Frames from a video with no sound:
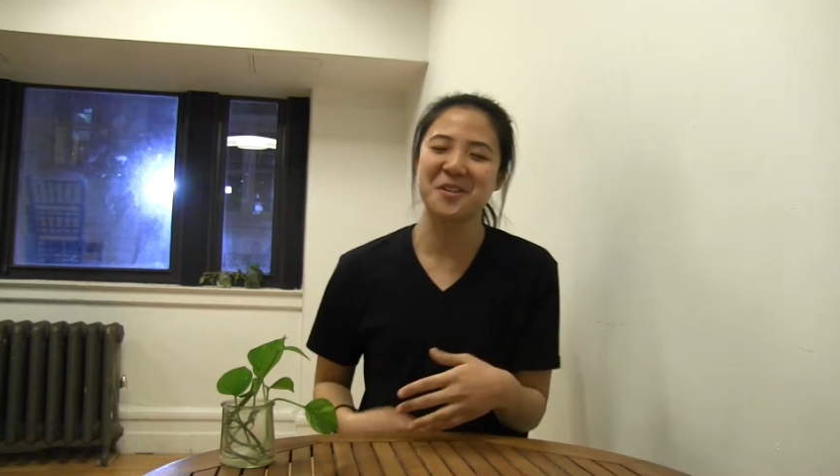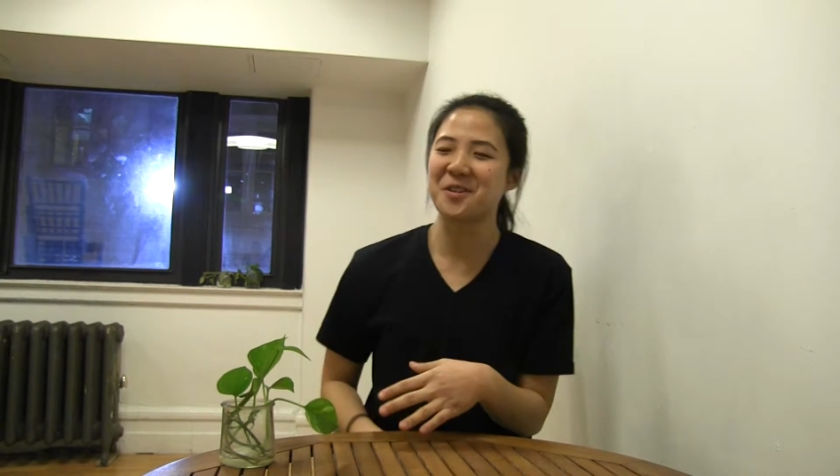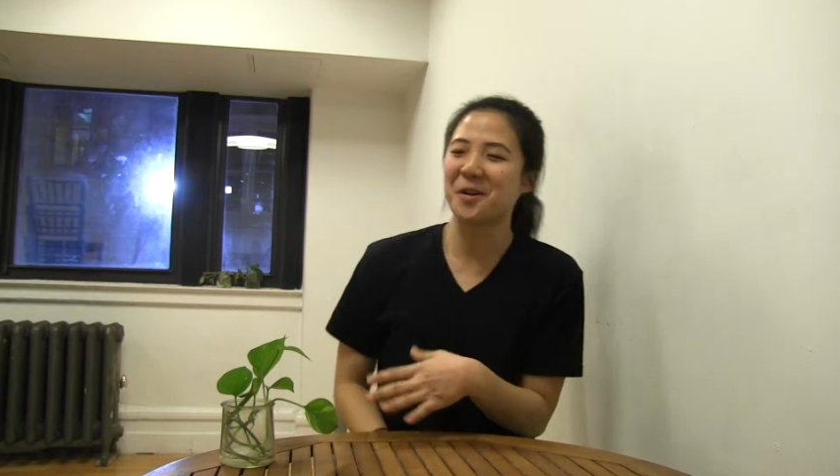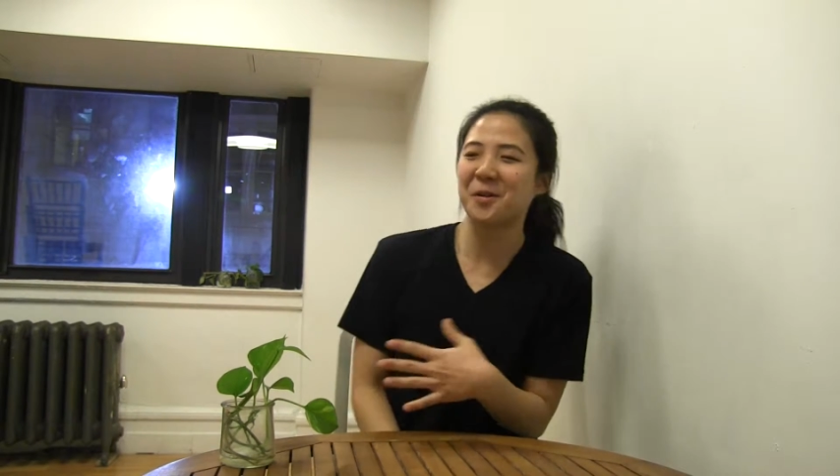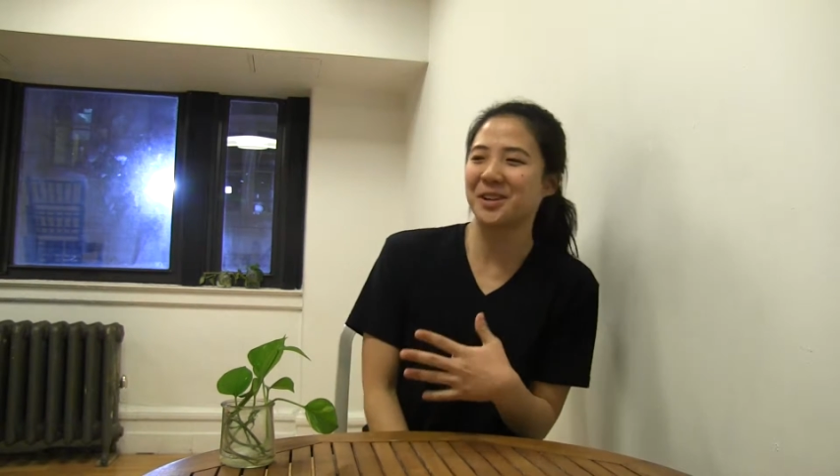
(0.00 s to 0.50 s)
or
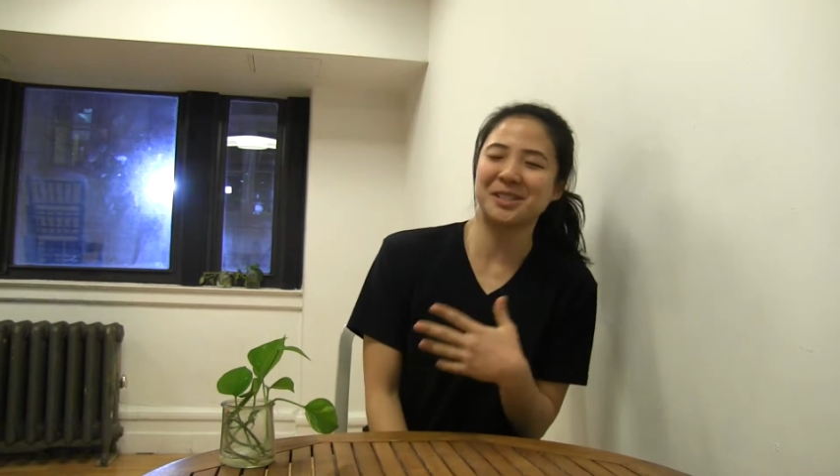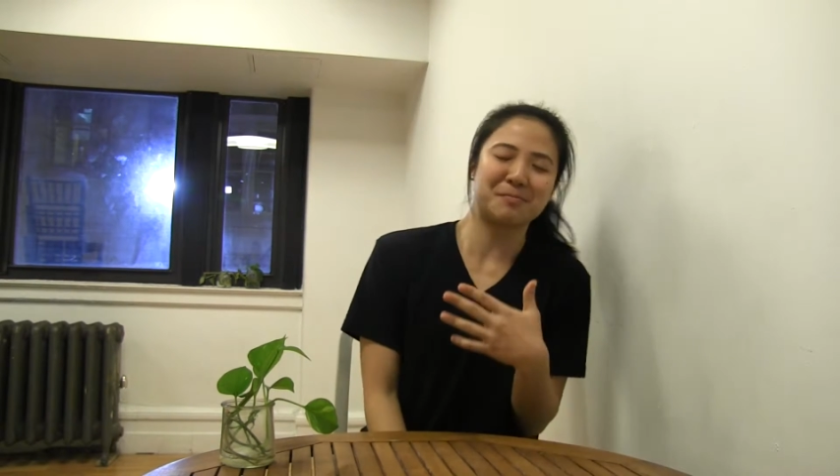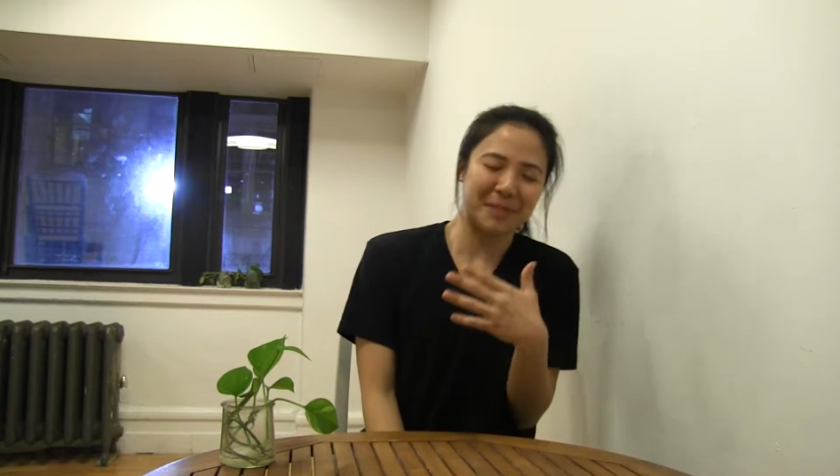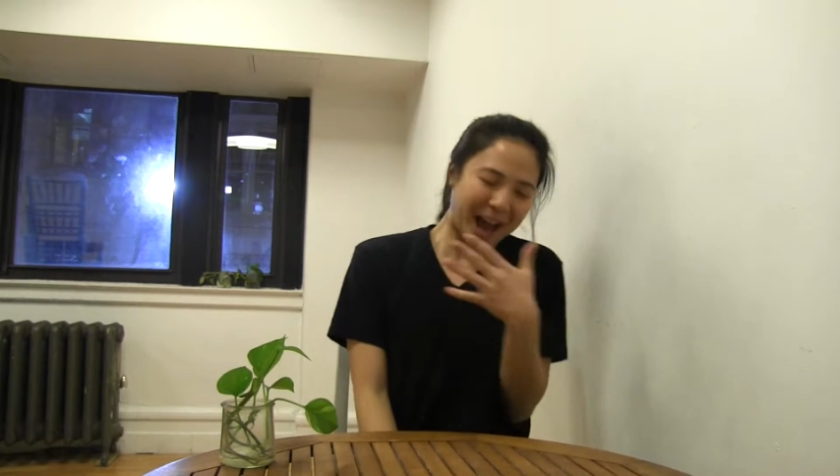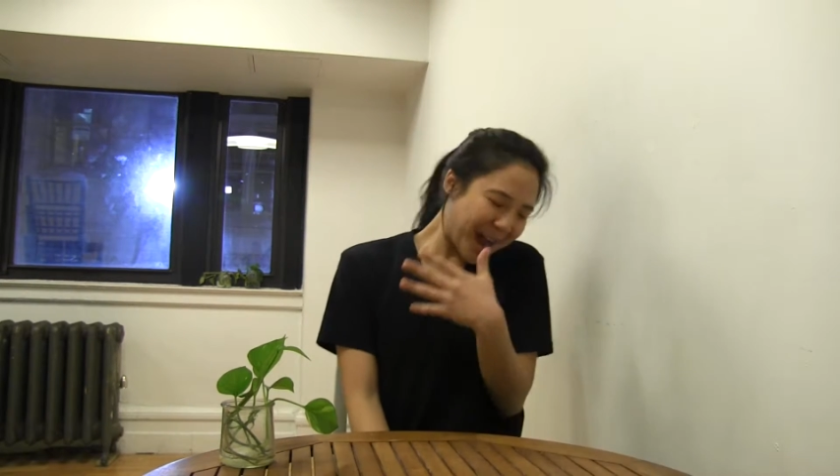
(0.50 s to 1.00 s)
you're
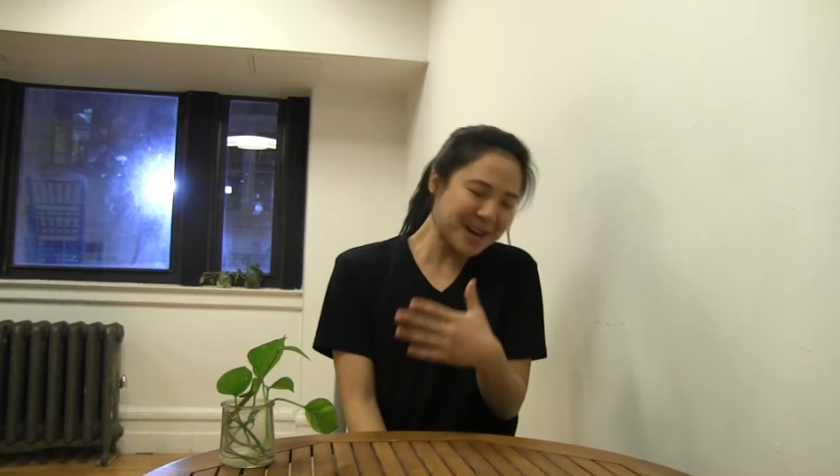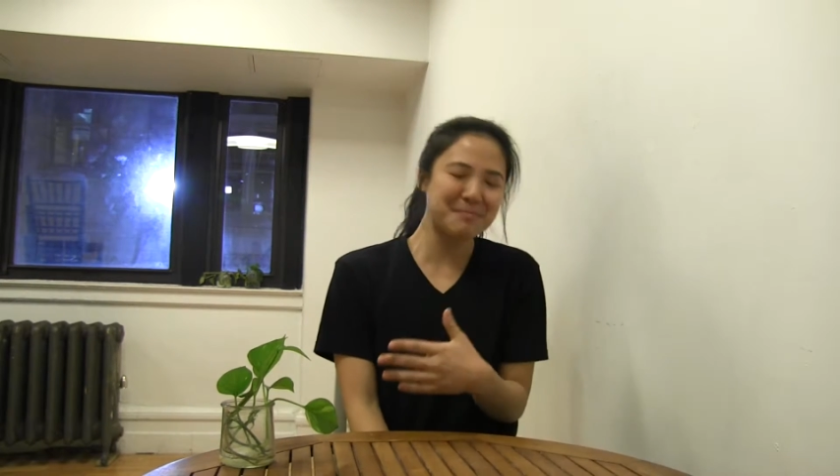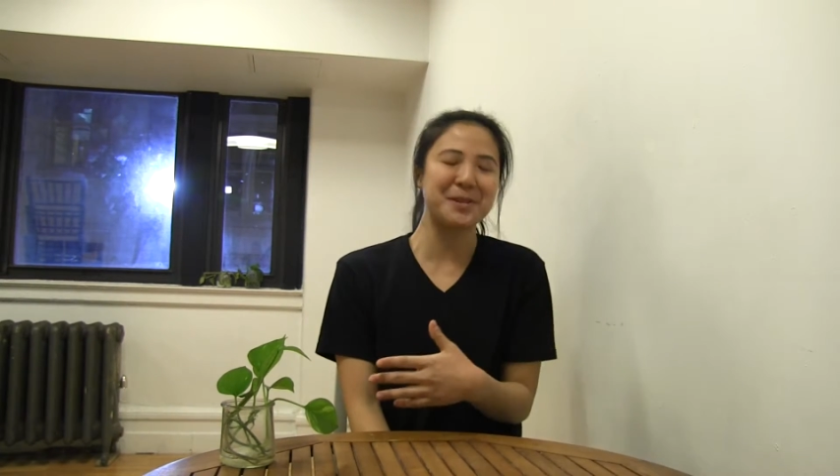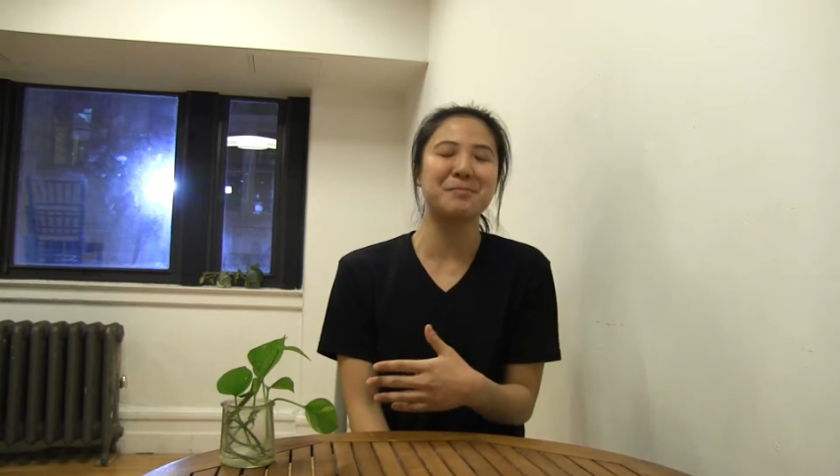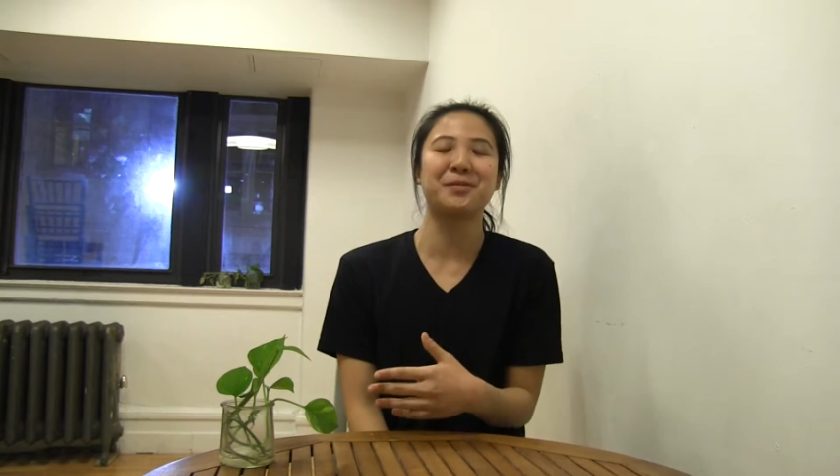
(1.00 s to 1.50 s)
always
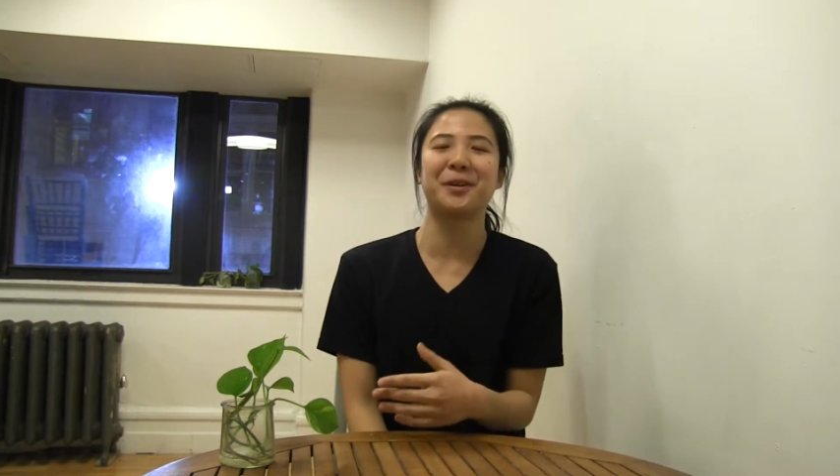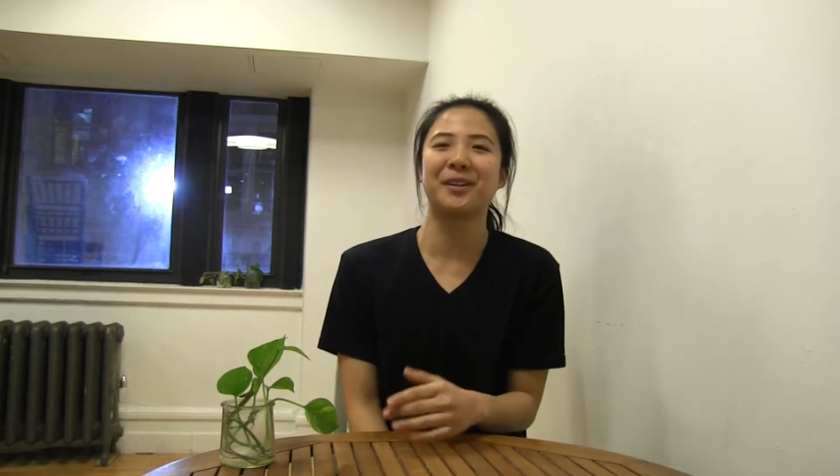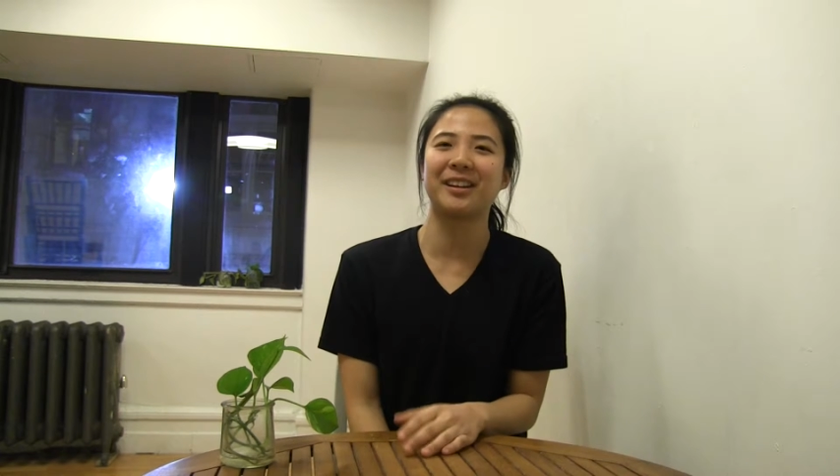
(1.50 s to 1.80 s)
behind people,